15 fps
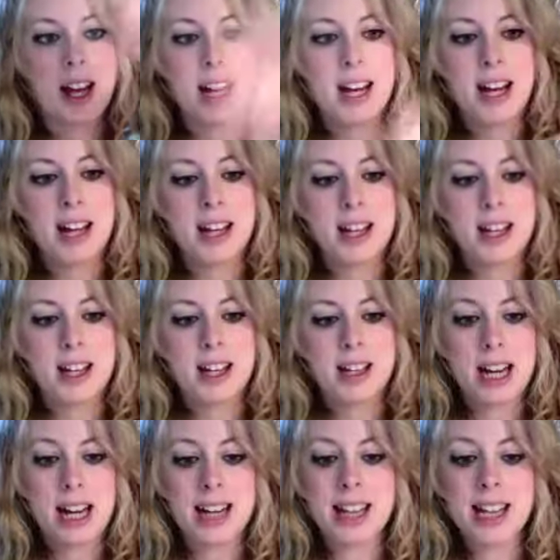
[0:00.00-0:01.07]
And
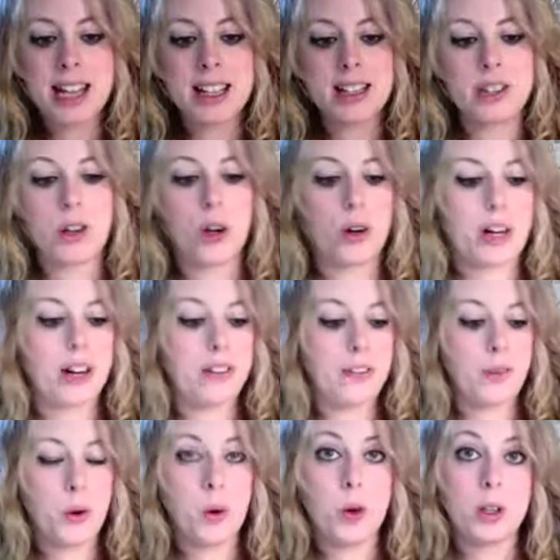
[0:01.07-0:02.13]
I think it's great
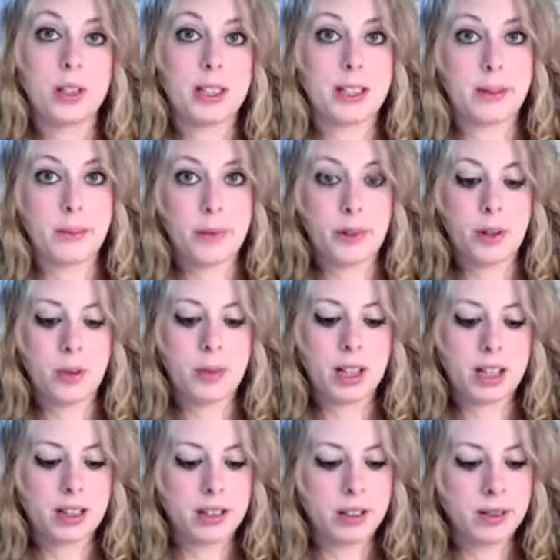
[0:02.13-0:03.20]
for summer
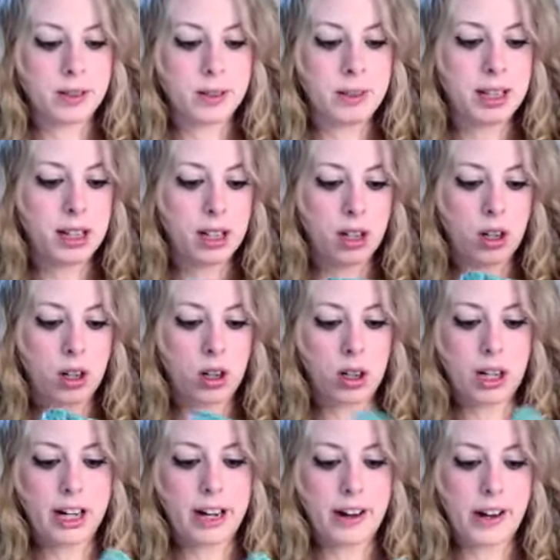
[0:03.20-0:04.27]
because you don't want to be
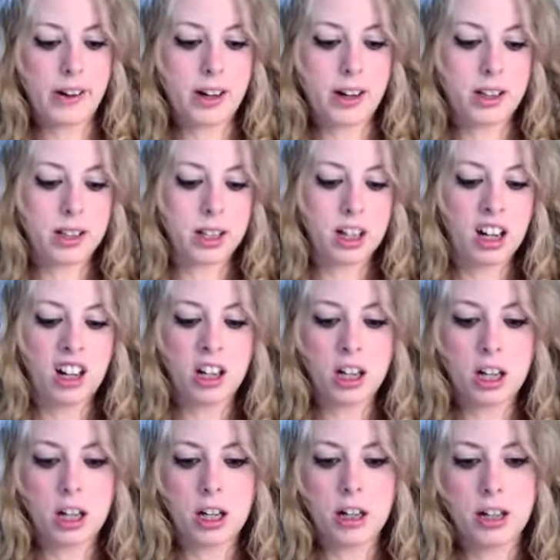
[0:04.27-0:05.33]
carrying around a honka
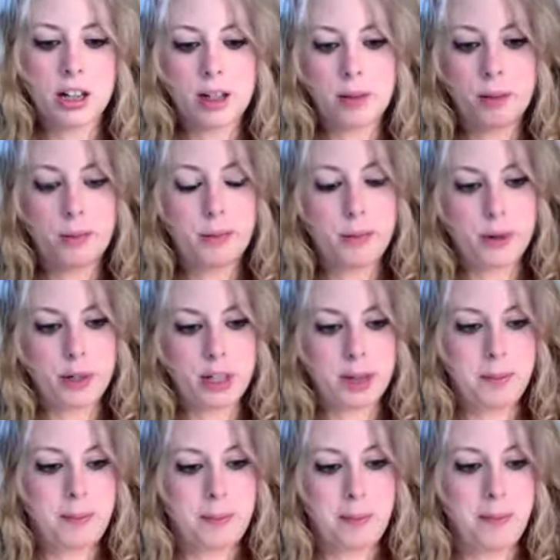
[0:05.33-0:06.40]
honka
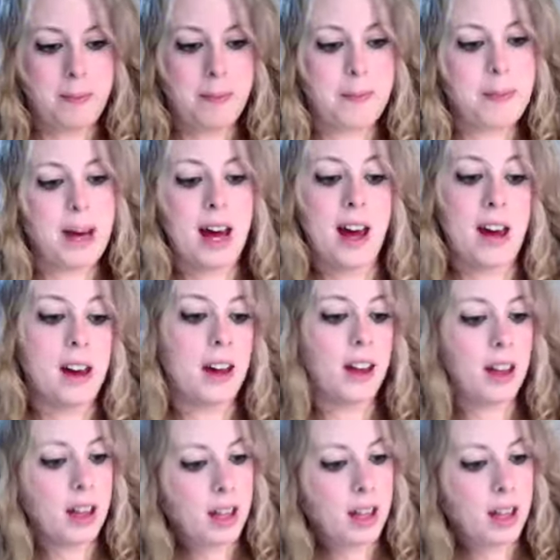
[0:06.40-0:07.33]
burning bag.